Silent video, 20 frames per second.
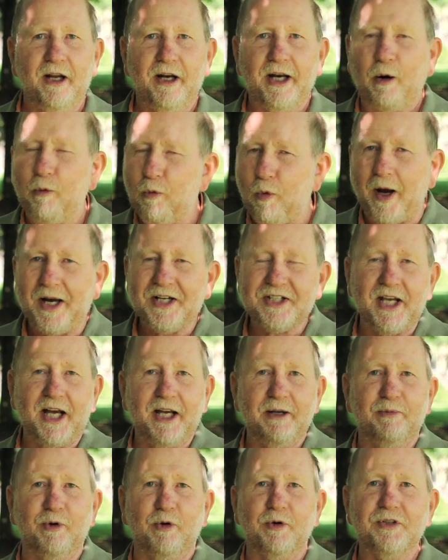Now, why is that
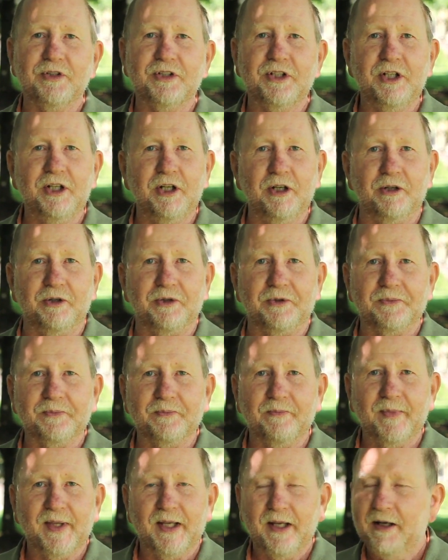important to you?
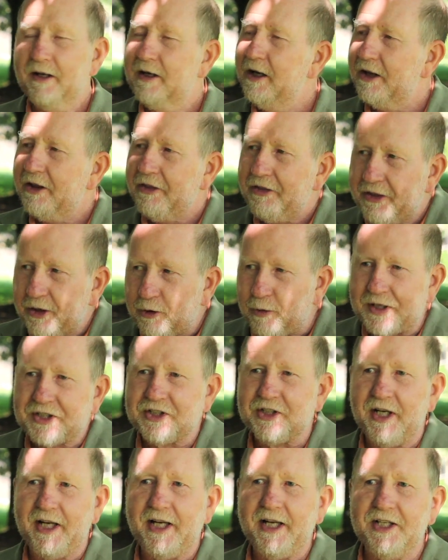The
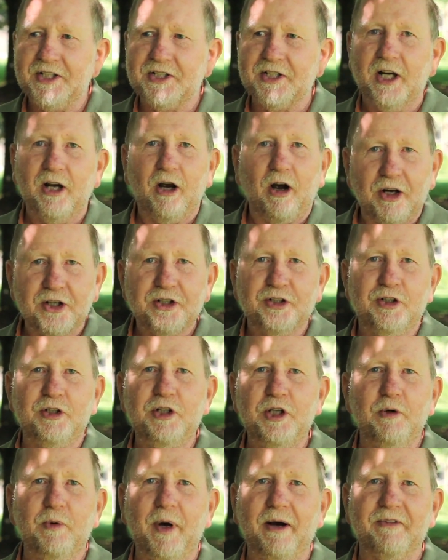question is, do
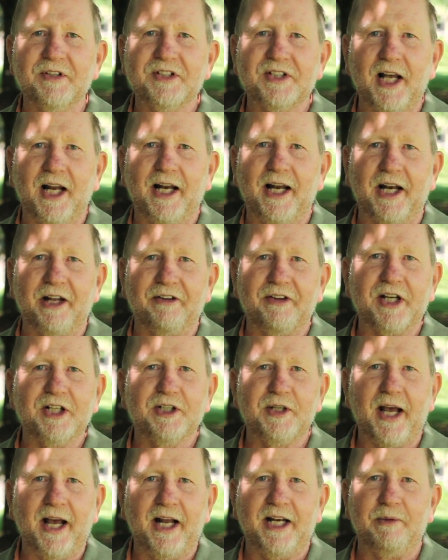you ever sell anything
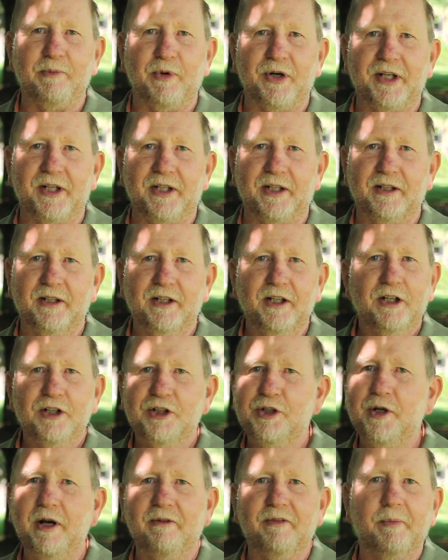to anybody?
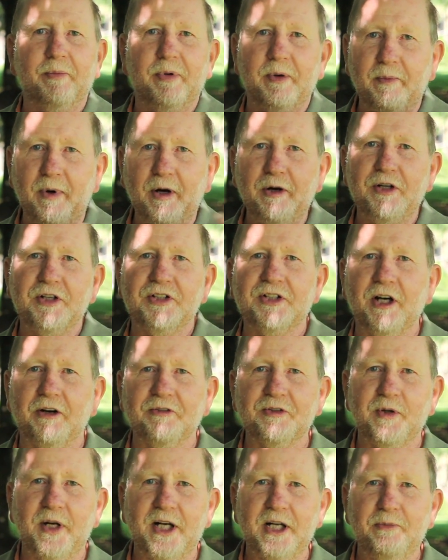Do you ever promote yourself
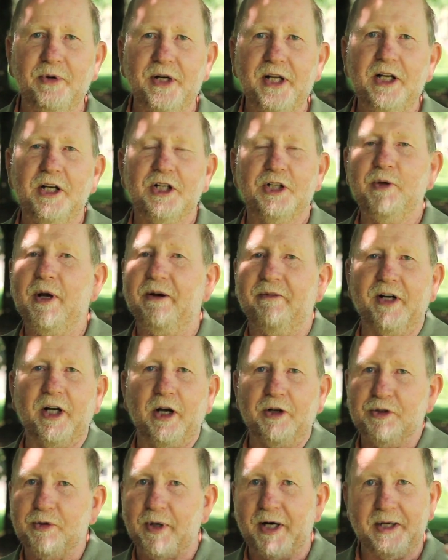to anybody? Do you ever
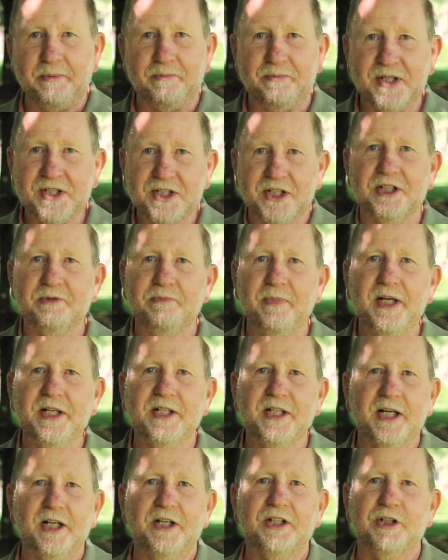go to any business
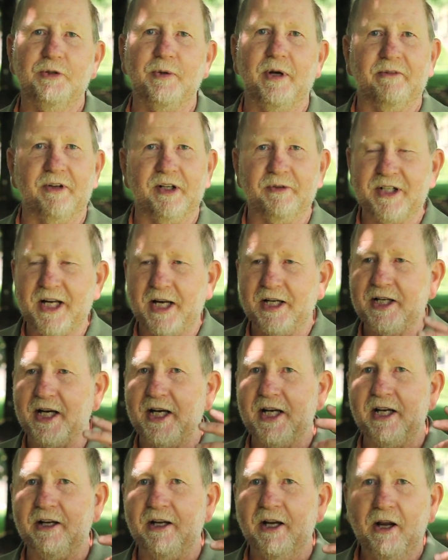meetings? Do you ever attend
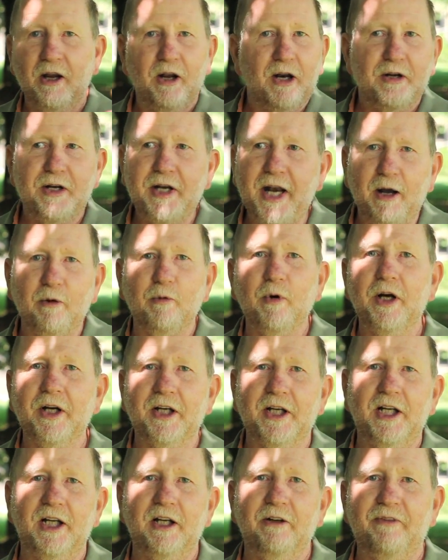any
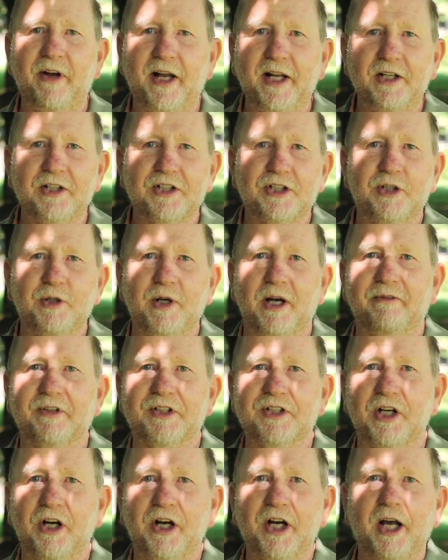networking events? Do you ever
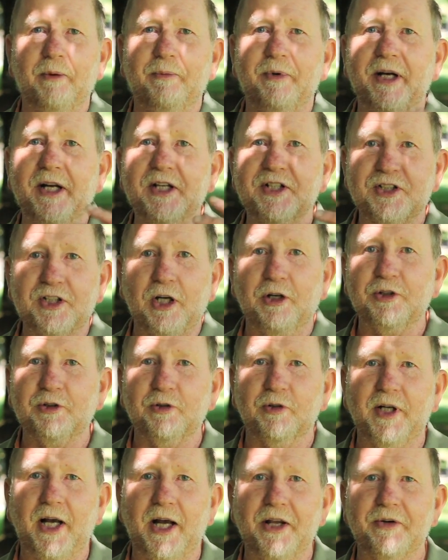turn up any social
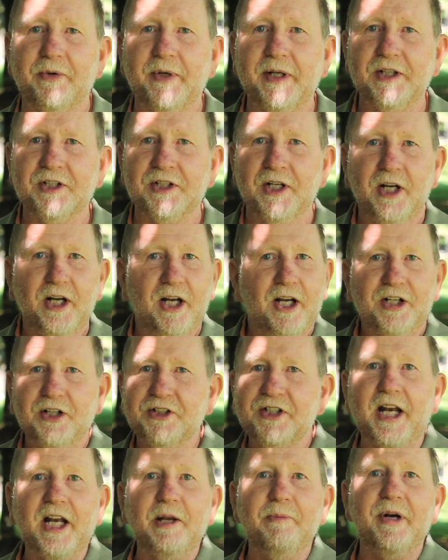gatherings?
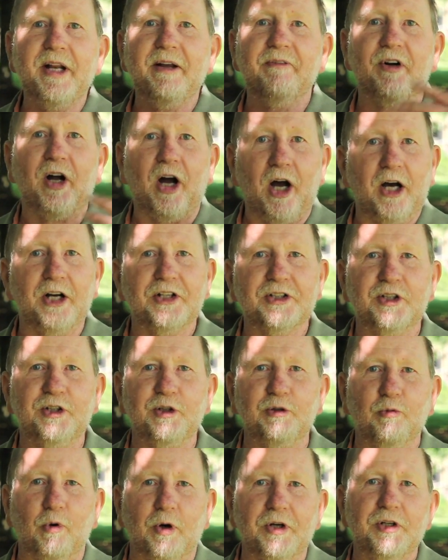Does anybody ever ask
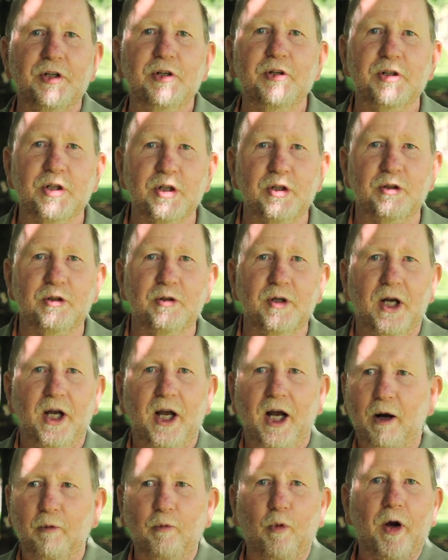you what do you do
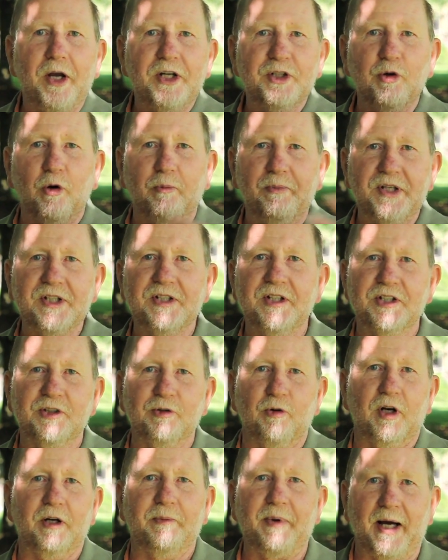and what is your business
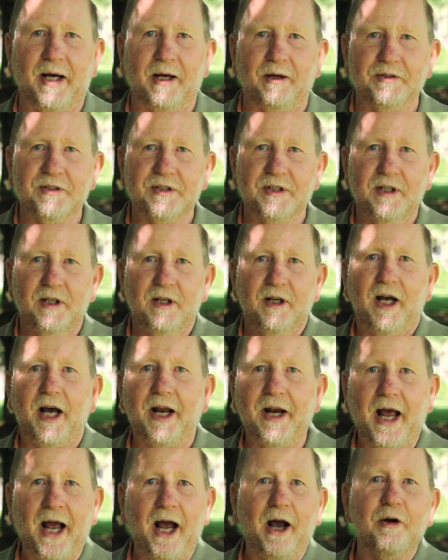all about?
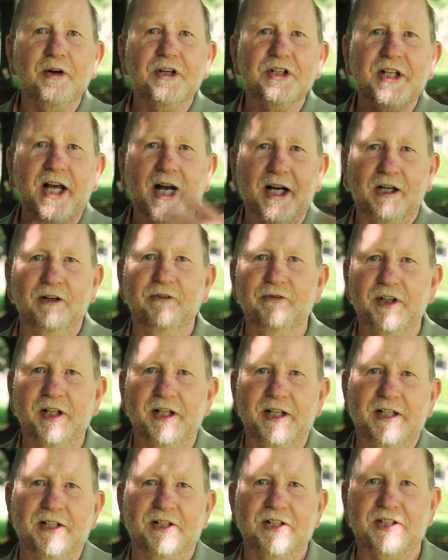And how does that
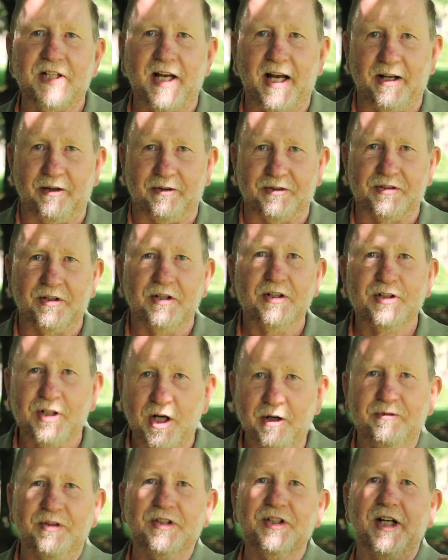convert into sales?
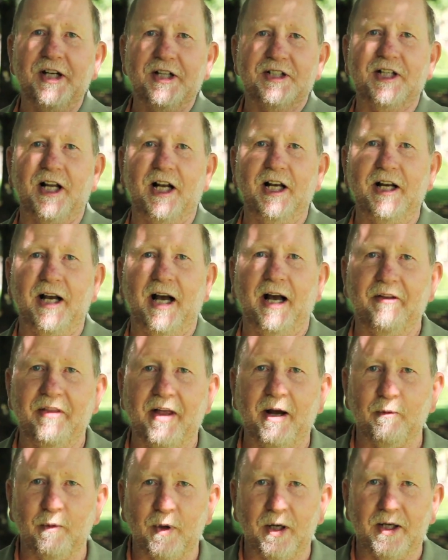Topher's going to tell you how
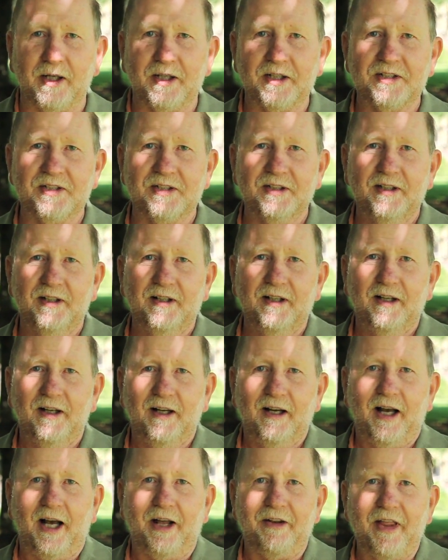that works.
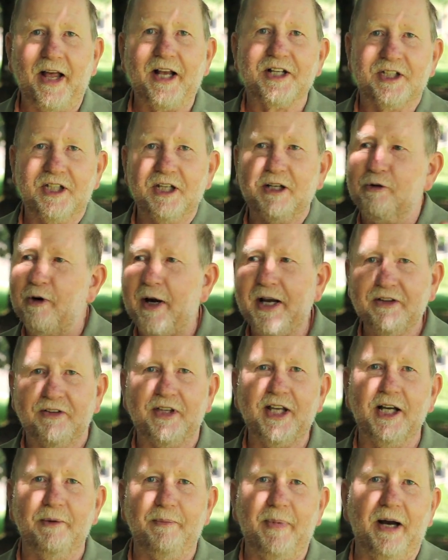And that's the great
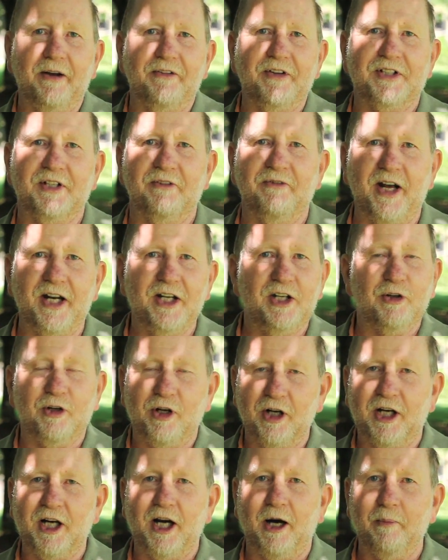thing about this event. You
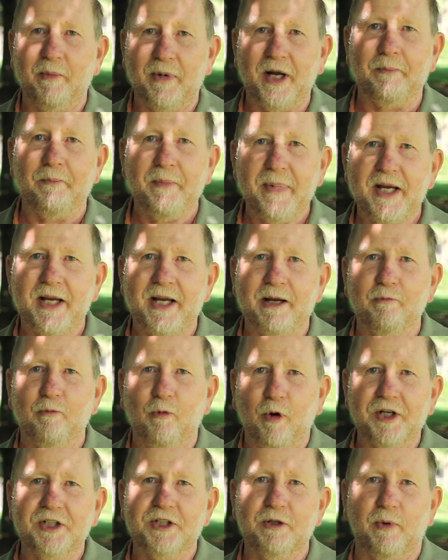can come and meet him
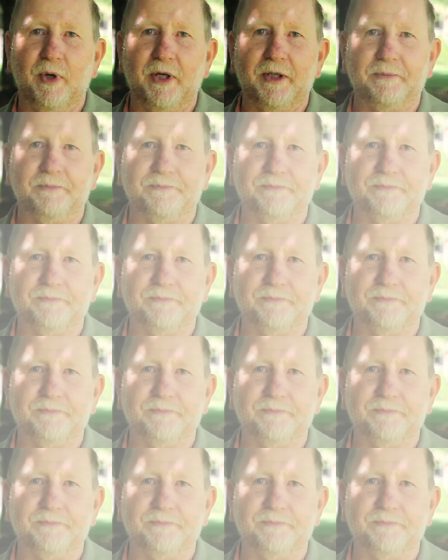one to one.